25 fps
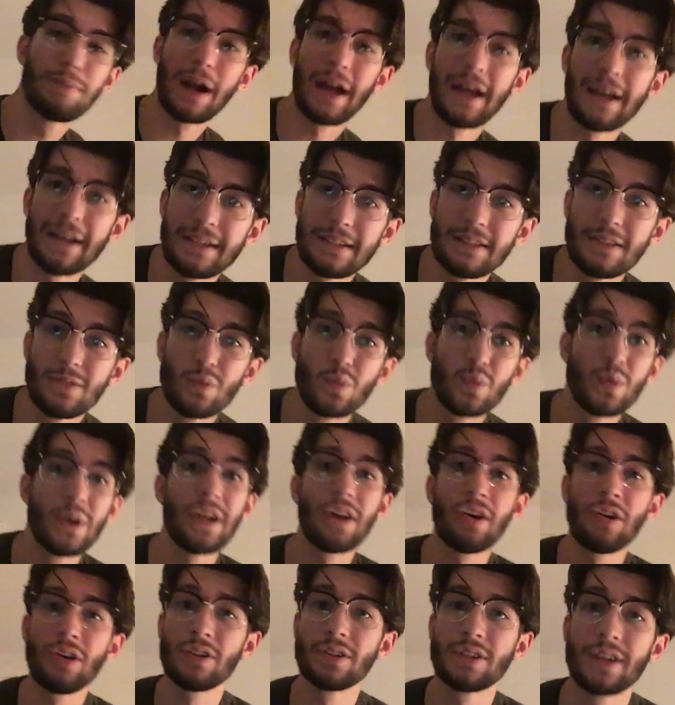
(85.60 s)
Brian, we
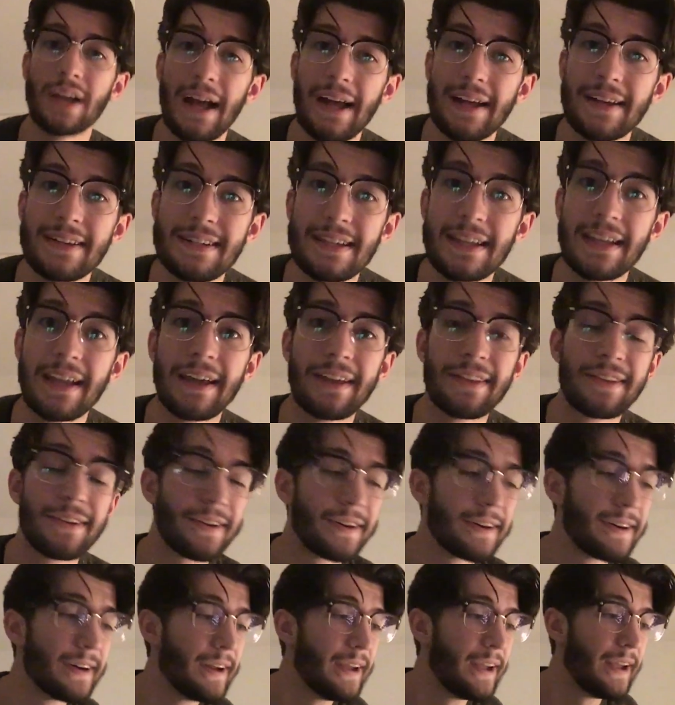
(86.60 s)
all got
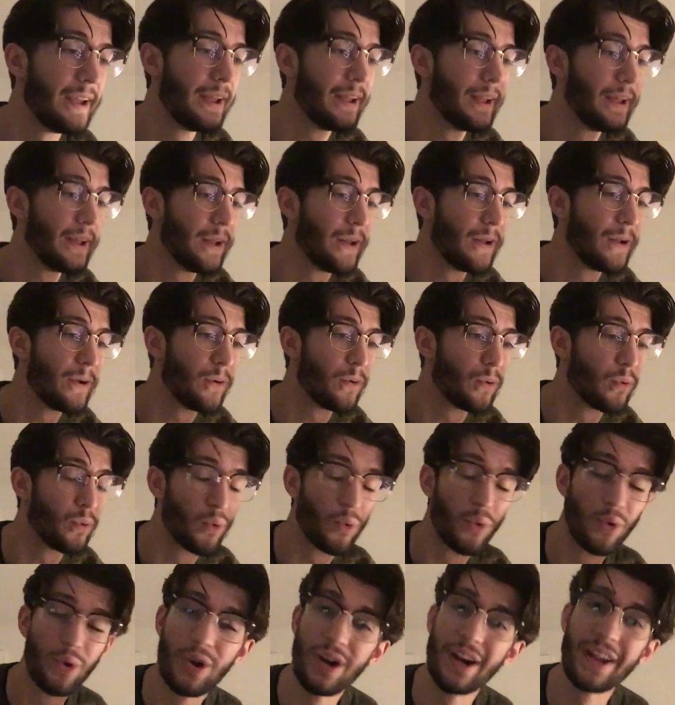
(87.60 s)
together
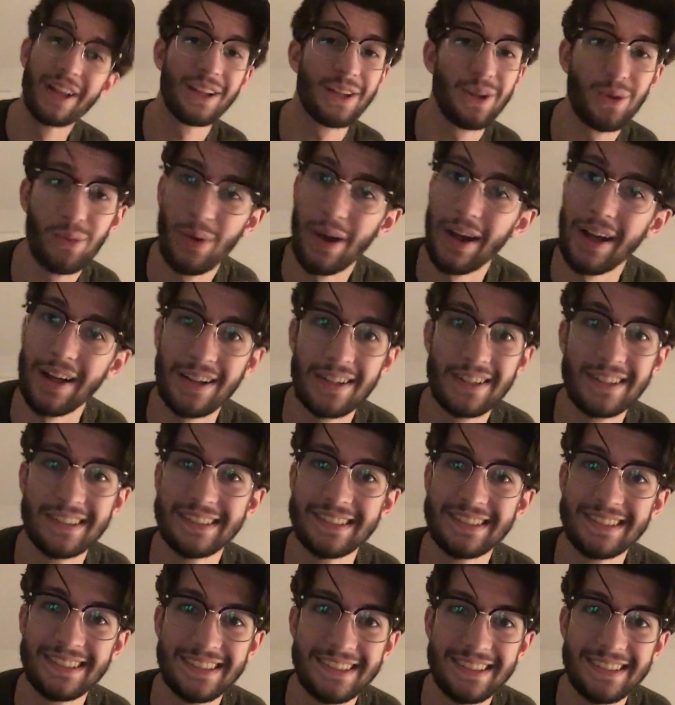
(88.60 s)
really well.